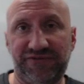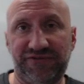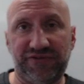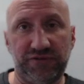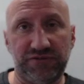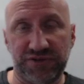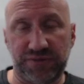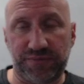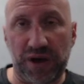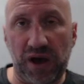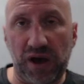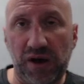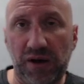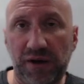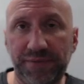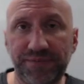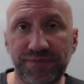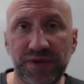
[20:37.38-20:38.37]
falls
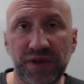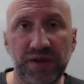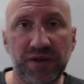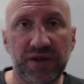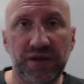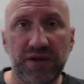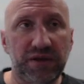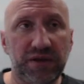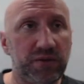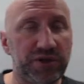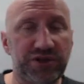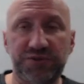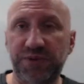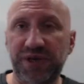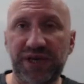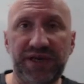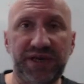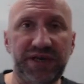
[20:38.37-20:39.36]
apart, which
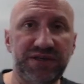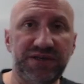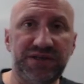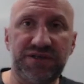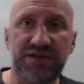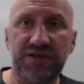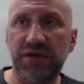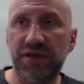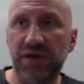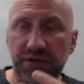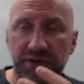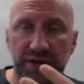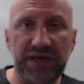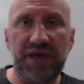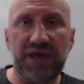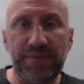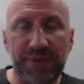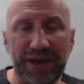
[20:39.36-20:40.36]
means,
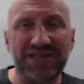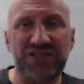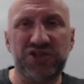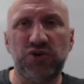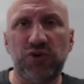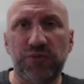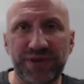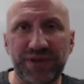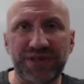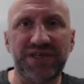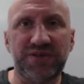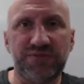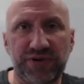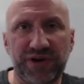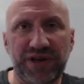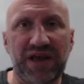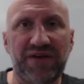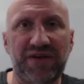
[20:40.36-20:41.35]
it impacts your business
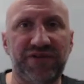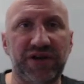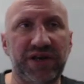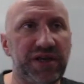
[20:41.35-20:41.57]
pretty heavily.